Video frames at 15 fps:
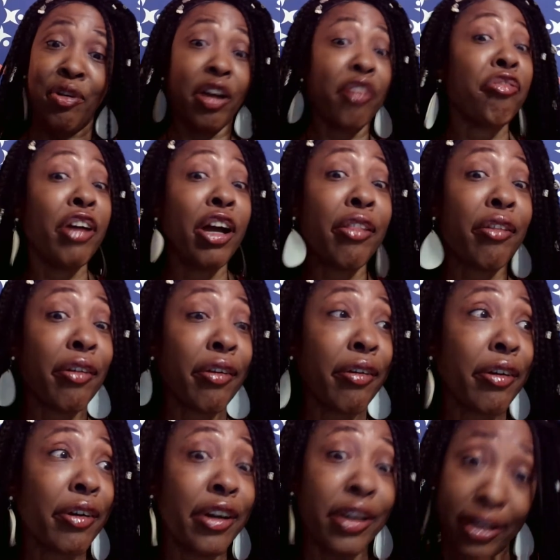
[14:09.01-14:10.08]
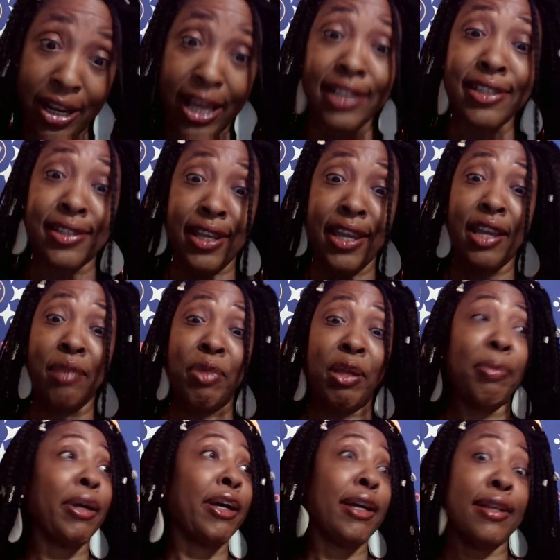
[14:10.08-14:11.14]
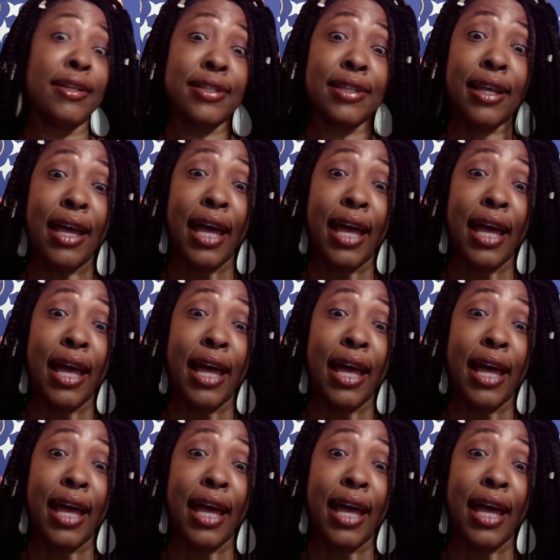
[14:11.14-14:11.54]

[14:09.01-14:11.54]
Her father could not stand me because